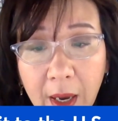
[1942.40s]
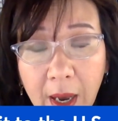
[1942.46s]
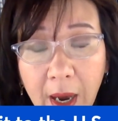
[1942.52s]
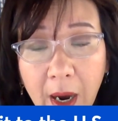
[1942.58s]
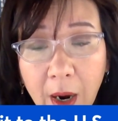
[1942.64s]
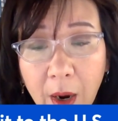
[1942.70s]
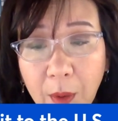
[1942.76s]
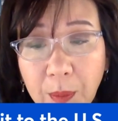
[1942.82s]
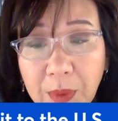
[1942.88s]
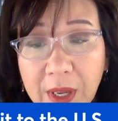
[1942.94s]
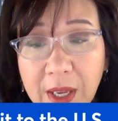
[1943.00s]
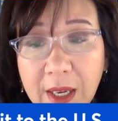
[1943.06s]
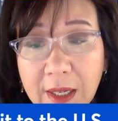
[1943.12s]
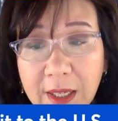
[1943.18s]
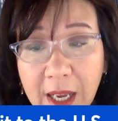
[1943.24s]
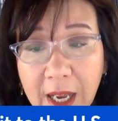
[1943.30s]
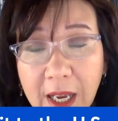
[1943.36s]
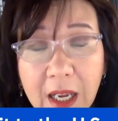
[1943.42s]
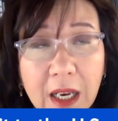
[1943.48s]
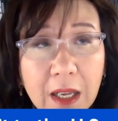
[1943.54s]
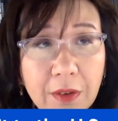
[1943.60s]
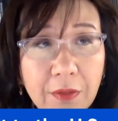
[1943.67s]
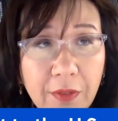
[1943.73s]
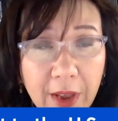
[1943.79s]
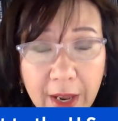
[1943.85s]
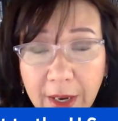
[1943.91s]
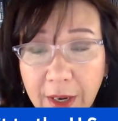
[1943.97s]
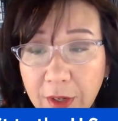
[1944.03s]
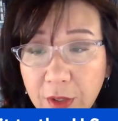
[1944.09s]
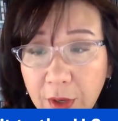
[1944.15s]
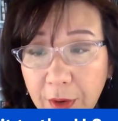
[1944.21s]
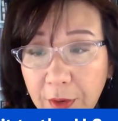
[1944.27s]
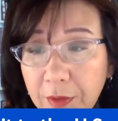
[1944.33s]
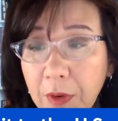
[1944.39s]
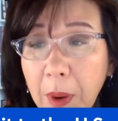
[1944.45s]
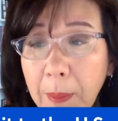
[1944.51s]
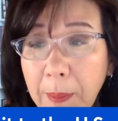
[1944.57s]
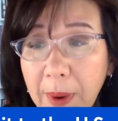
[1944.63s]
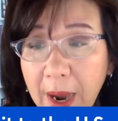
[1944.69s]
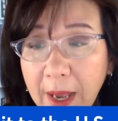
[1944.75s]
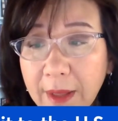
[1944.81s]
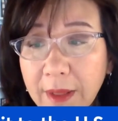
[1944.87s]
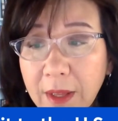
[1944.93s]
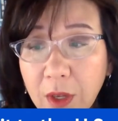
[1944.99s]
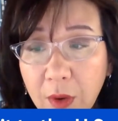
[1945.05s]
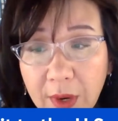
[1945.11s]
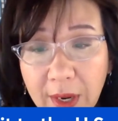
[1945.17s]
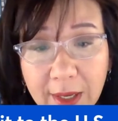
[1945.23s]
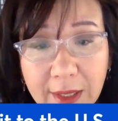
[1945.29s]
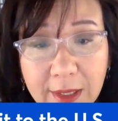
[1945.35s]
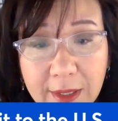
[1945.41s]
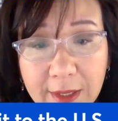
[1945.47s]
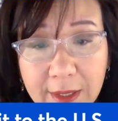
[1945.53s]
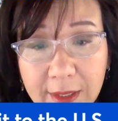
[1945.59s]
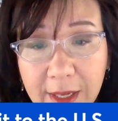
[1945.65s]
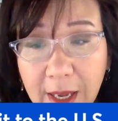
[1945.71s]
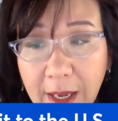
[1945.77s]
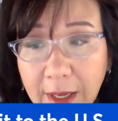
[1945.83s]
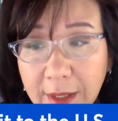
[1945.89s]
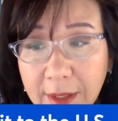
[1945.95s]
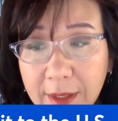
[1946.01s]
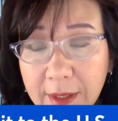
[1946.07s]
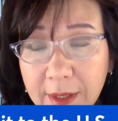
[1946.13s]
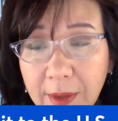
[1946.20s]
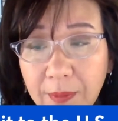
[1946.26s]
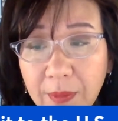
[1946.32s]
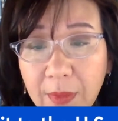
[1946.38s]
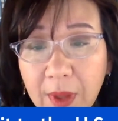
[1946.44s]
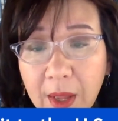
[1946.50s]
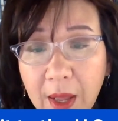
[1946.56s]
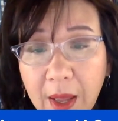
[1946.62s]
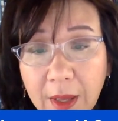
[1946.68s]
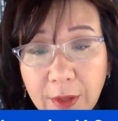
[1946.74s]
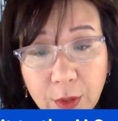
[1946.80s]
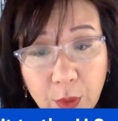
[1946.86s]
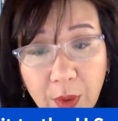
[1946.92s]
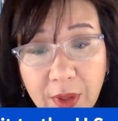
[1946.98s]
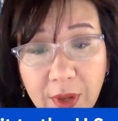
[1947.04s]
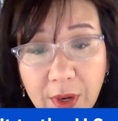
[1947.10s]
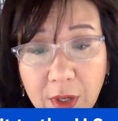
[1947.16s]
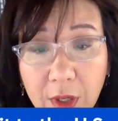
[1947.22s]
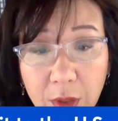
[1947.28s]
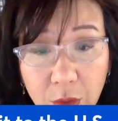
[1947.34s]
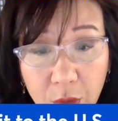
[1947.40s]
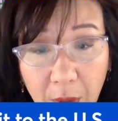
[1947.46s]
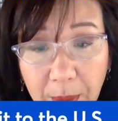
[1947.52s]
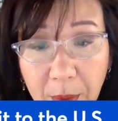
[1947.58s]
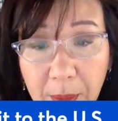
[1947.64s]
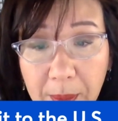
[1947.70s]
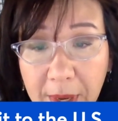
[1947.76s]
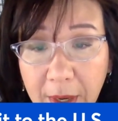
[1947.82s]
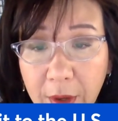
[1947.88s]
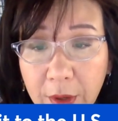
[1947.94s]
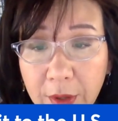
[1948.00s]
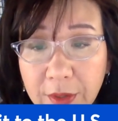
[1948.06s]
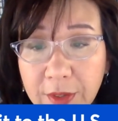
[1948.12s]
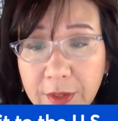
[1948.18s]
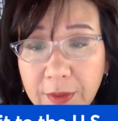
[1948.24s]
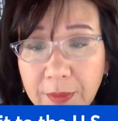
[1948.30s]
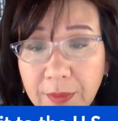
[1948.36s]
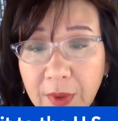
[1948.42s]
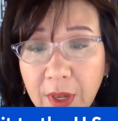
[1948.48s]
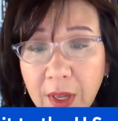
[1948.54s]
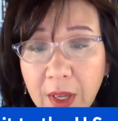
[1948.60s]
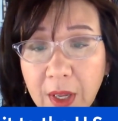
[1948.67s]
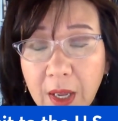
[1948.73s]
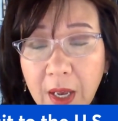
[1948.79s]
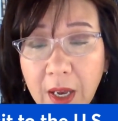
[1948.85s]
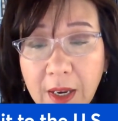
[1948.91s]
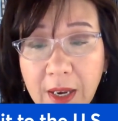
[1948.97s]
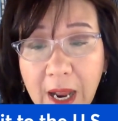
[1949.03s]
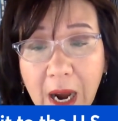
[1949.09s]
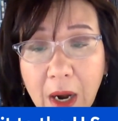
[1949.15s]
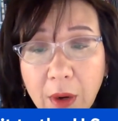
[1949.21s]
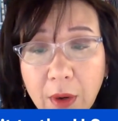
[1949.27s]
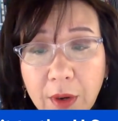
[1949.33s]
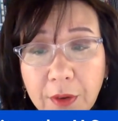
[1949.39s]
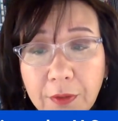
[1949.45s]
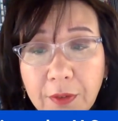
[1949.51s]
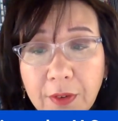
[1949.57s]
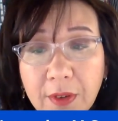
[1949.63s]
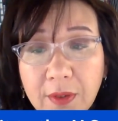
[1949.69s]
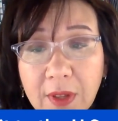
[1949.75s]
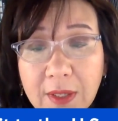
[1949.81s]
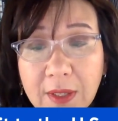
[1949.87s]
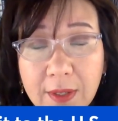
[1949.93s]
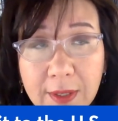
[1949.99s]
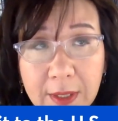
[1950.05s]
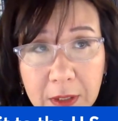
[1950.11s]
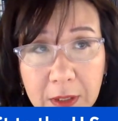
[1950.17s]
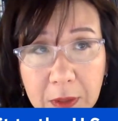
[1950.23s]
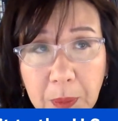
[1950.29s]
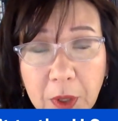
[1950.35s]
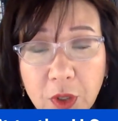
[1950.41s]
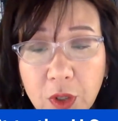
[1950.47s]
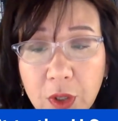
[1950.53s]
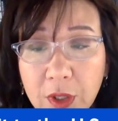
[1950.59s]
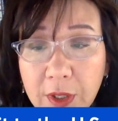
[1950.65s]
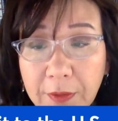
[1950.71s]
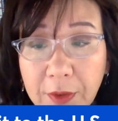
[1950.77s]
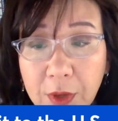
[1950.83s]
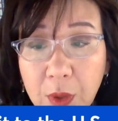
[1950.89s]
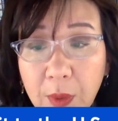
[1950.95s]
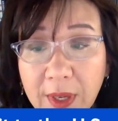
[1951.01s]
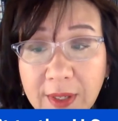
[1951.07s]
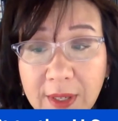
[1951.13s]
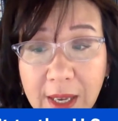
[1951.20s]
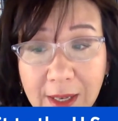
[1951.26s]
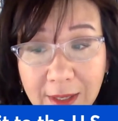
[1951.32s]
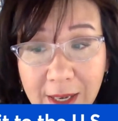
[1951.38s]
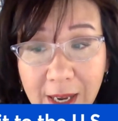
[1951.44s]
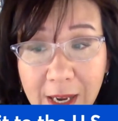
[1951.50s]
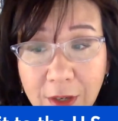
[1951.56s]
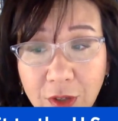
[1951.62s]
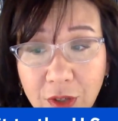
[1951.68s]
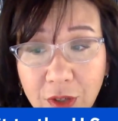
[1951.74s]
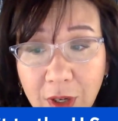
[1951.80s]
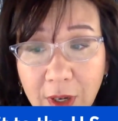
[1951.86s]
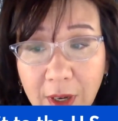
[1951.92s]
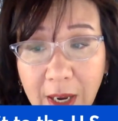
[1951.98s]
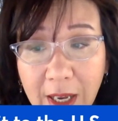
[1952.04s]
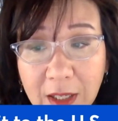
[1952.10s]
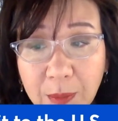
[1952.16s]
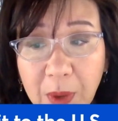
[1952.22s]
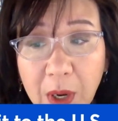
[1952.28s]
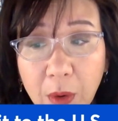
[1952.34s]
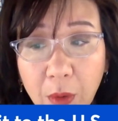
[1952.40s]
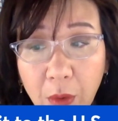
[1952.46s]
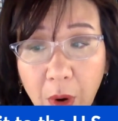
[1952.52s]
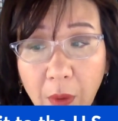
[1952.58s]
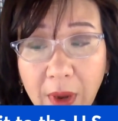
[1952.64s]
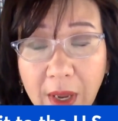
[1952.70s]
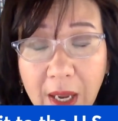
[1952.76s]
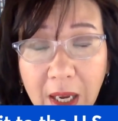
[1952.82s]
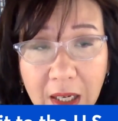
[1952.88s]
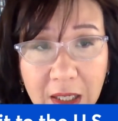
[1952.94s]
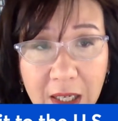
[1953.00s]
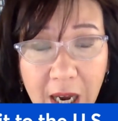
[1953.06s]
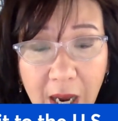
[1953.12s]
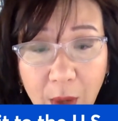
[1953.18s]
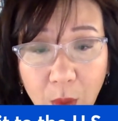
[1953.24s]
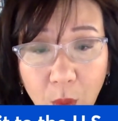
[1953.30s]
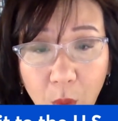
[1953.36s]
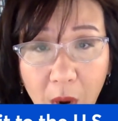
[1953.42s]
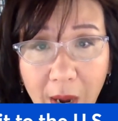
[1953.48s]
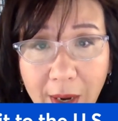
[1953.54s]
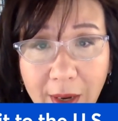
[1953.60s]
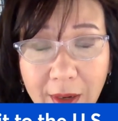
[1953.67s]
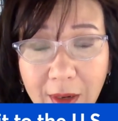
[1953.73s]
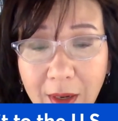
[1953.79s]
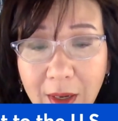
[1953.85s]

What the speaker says: are being taken advantage of by the United States. And so they're the troublemakers. A narrative that's suspicious of U.S. intention has been growing in Taiwan.